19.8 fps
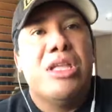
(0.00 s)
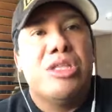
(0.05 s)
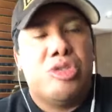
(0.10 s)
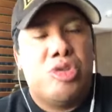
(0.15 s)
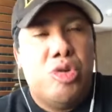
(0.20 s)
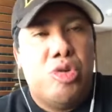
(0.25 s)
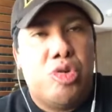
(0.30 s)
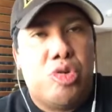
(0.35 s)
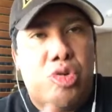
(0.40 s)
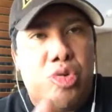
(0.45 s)

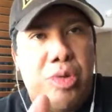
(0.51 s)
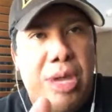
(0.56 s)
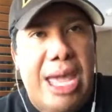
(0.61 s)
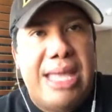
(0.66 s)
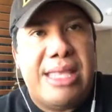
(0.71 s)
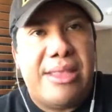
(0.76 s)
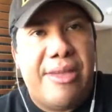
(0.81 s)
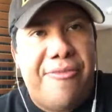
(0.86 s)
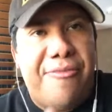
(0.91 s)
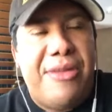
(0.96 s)
to
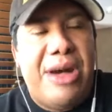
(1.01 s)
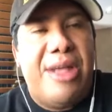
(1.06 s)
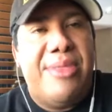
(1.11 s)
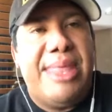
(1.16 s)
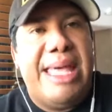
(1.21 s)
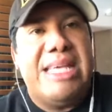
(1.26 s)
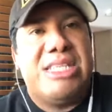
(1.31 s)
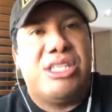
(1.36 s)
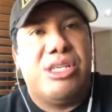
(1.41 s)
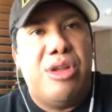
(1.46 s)
create the
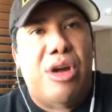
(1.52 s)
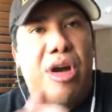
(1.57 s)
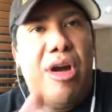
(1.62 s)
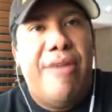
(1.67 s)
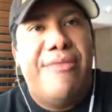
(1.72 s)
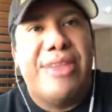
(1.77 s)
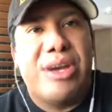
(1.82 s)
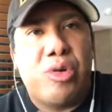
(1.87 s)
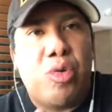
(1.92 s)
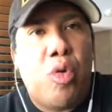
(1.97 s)
foundation
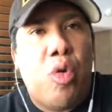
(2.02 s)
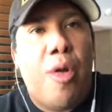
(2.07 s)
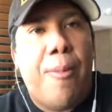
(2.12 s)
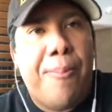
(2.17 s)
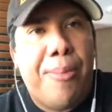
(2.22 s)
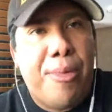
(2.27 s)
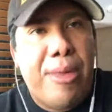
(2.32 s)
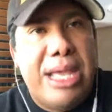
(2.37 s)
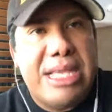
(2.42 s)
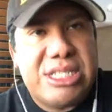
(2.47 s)
of the
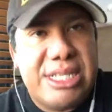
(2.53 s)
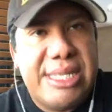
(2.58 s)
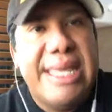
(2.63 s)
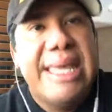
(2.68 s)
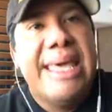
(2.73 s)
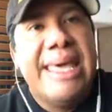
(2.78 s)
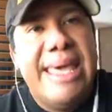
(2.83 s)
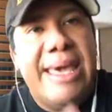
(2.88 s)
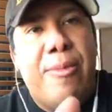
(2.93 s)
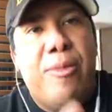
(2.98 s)
corporation
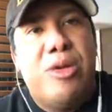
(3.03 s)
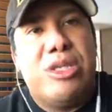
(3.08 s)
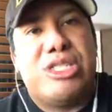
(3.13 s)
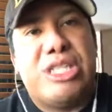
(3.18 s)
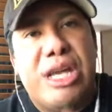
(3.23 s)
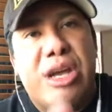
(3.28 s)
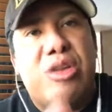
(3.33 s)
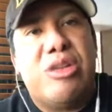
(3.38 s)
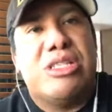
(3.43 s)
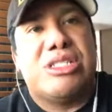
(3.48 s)
in which
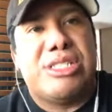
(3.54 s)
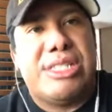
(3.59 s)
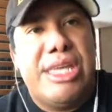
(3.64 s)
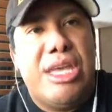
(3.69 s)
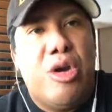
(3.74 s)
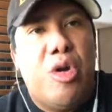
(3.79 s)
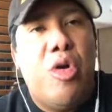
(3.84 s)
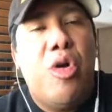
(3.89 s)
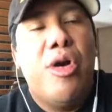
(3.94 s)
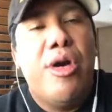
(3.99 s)
they're going to
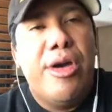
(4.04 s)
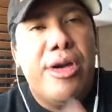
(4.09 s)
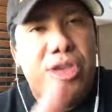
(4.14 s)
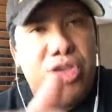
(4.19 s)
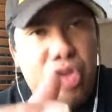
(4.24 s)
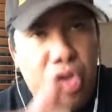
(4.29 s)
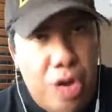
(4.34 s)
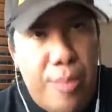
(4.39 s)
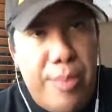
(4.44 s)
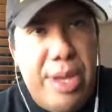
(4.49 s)
steal
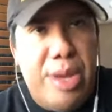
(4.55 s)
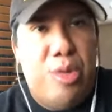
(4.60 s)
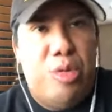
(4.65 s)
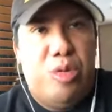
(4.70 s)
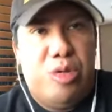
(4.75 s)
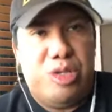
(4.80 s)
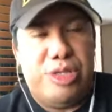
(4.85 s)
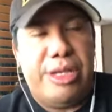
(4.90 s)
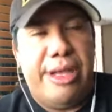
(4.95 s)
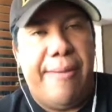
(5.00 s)
your
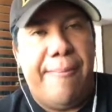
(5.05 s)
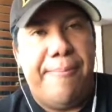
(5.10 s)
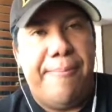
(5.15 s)
minerals.